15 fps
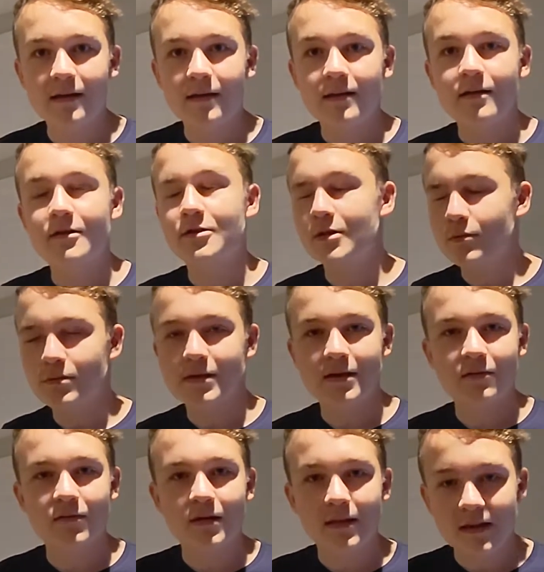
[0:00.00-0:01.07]
because she was like
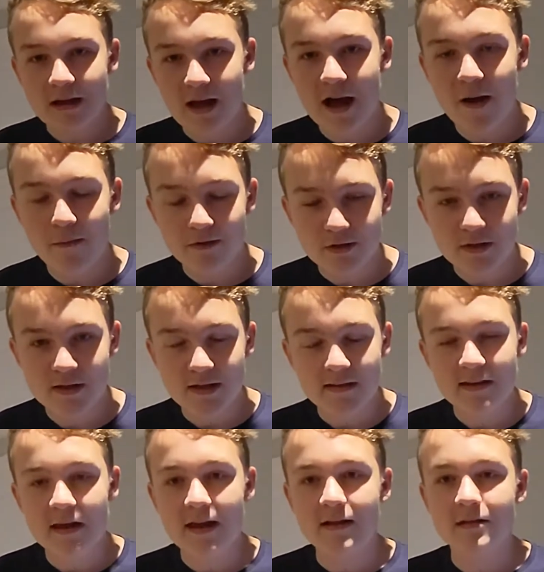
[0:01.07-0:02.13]
really hot when she
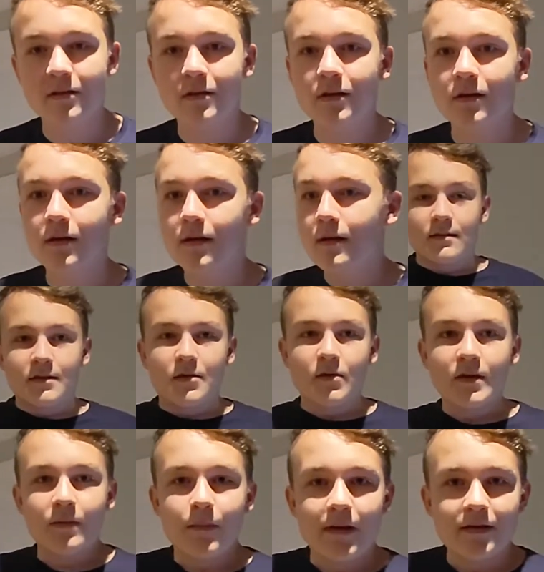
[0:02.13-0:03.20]
had cancer. So
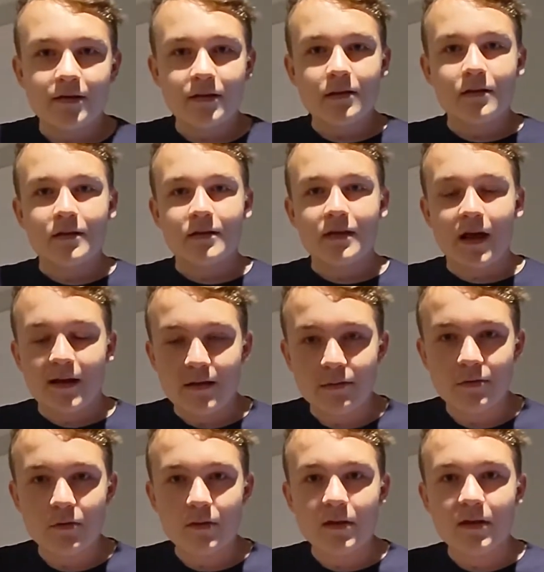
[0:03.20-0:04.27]
he basically thought he
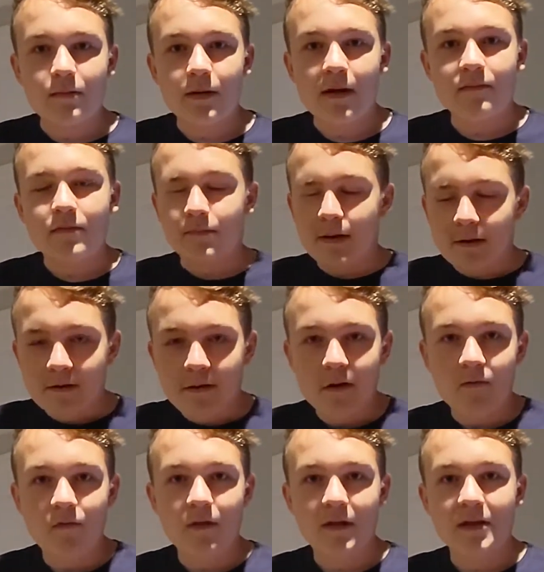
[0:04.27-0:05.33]
was only gonna have to marry her
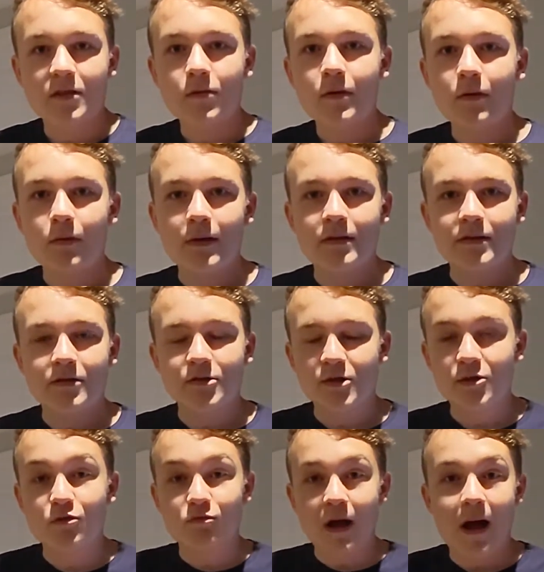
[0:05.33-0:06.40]
for like 3 weeks and she
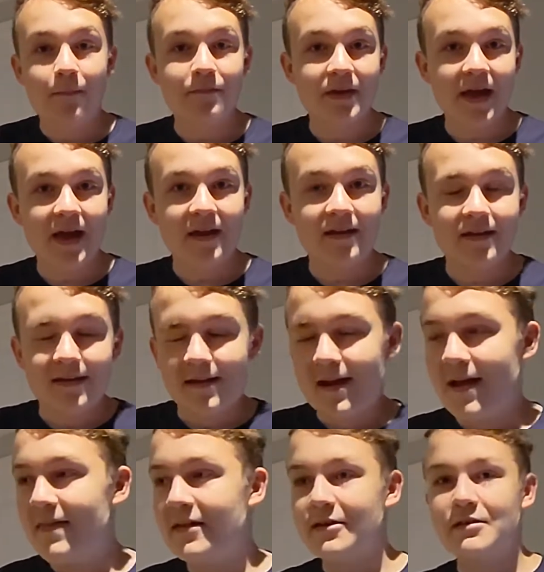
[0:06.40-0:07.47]
dropped dead.
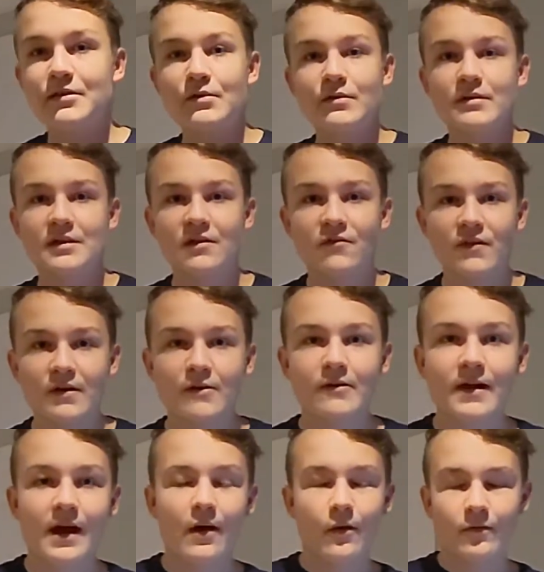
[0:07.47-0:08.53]
And then as soon as he figured
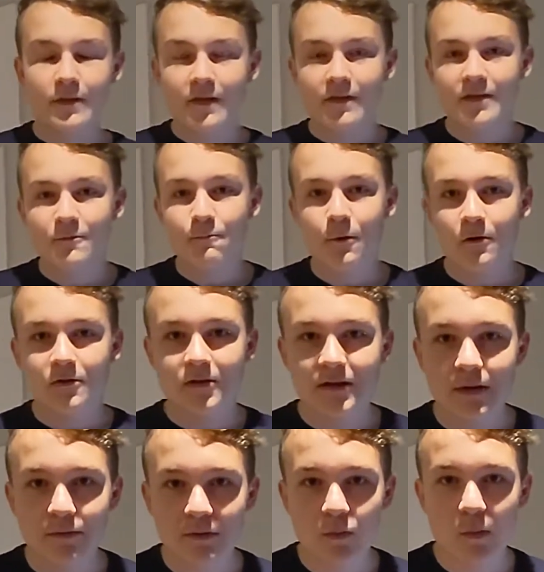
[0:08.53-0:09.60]
out that this person
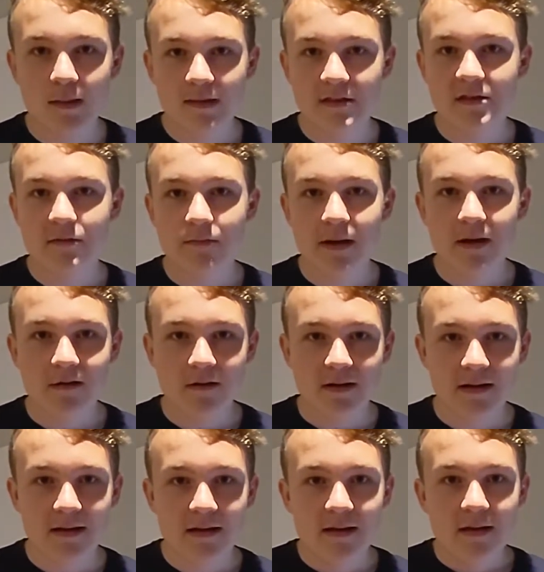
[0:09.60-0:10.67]
he was willing to
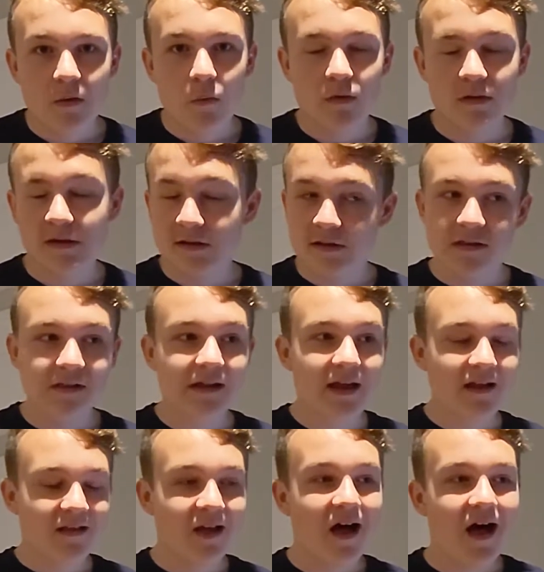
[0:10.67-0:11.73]
marry was gonna stay
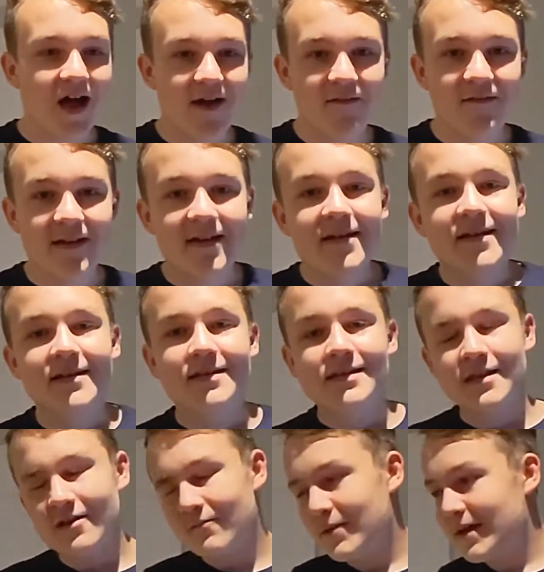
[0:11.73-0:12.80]
alive,
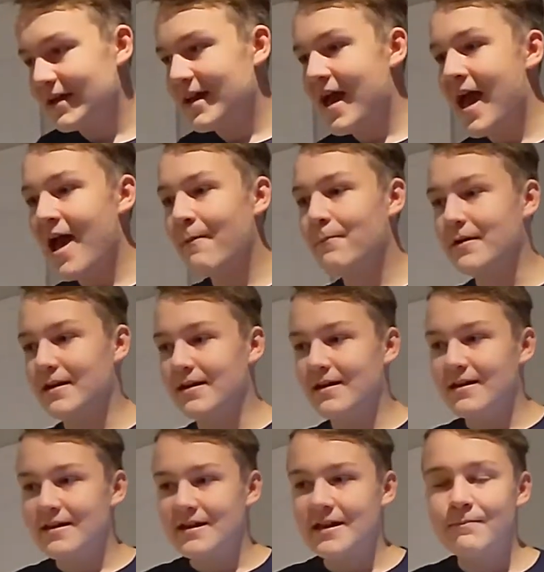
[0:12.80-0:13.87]
instead of being happy,
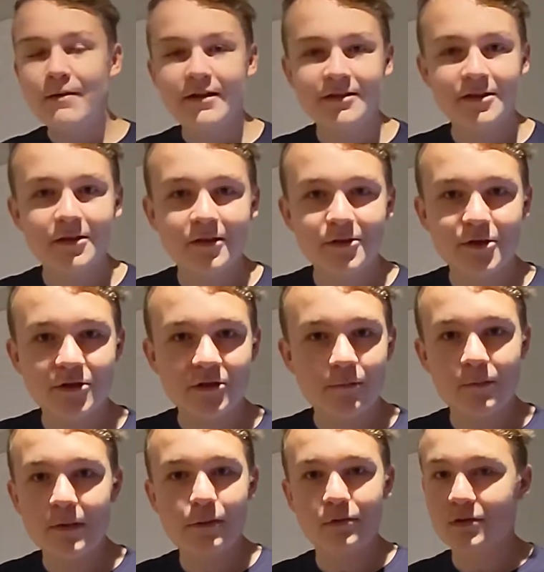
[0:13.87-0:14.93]
he basically just
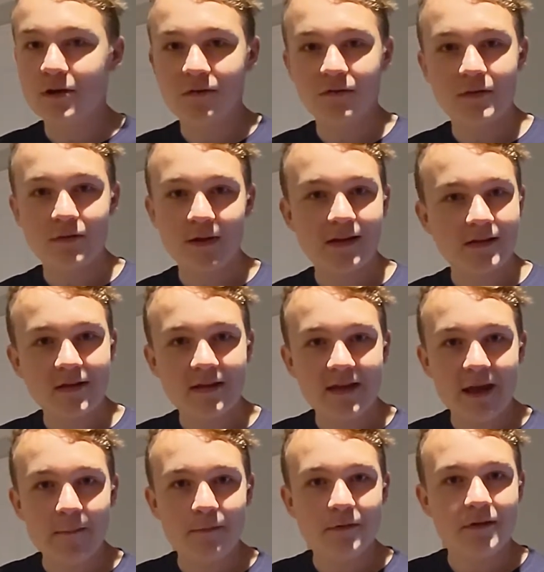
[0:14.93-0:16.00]
abused her for the rest of the
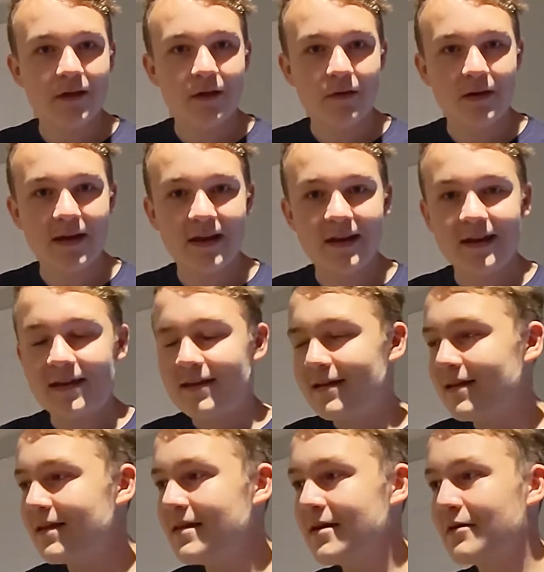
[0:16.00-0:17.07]
episode. And
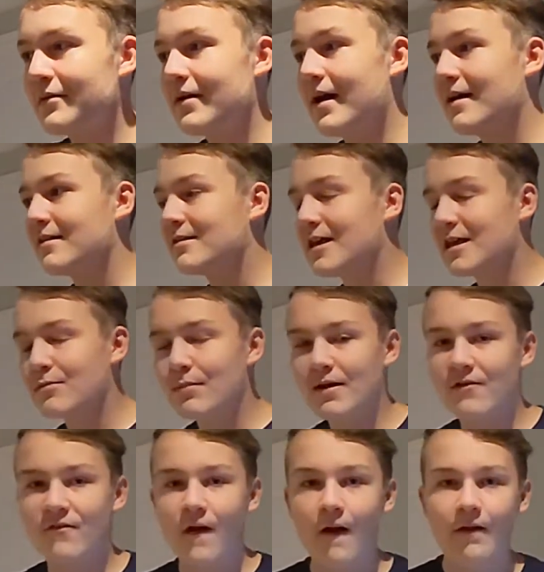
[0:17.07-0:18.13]
you know, Seth
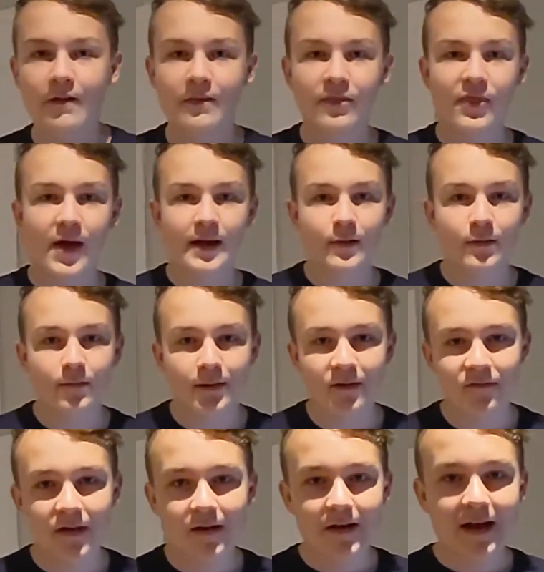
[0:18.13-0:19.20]
MacFarlane thought it would be
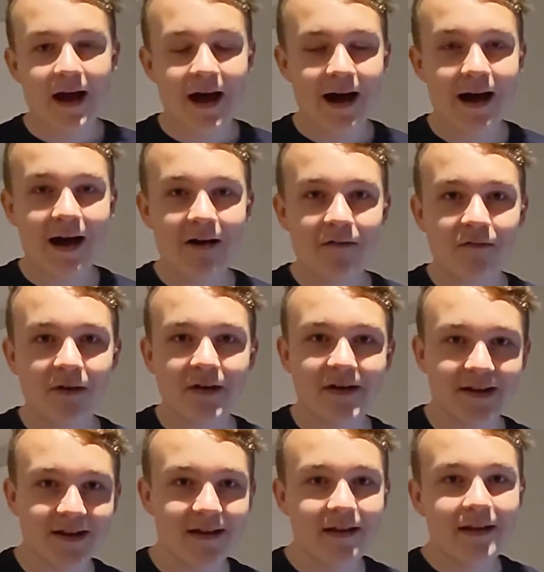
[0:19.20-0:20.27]
very haha
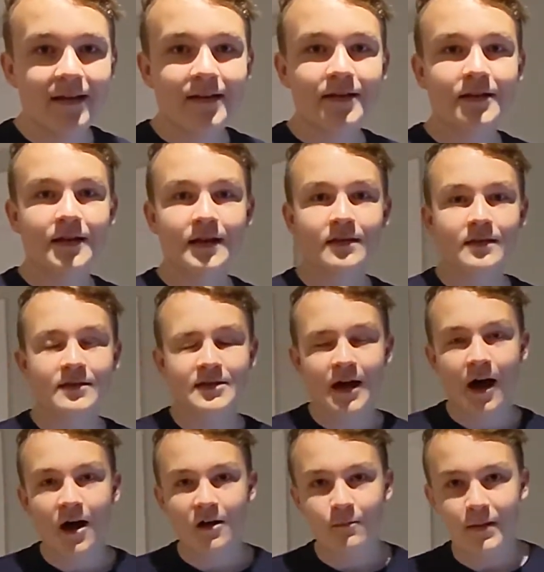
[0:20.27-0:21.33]
funny to see the
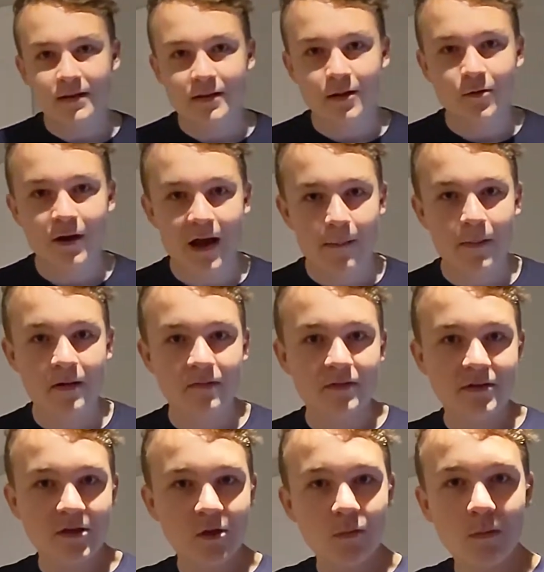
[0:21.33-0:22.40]
dog beat the crap out of
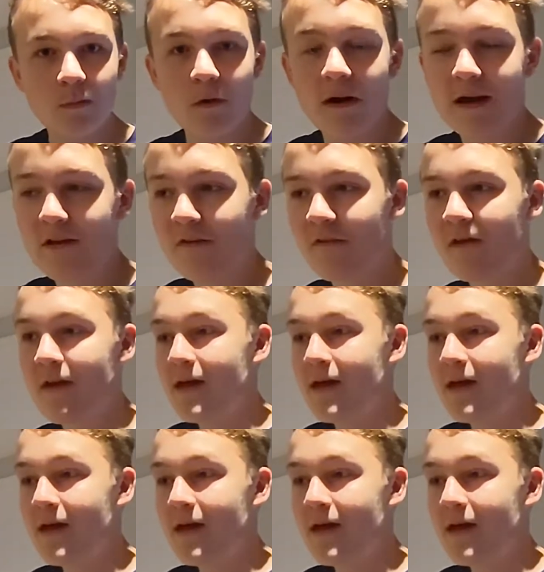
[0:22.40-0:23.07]
his human wife,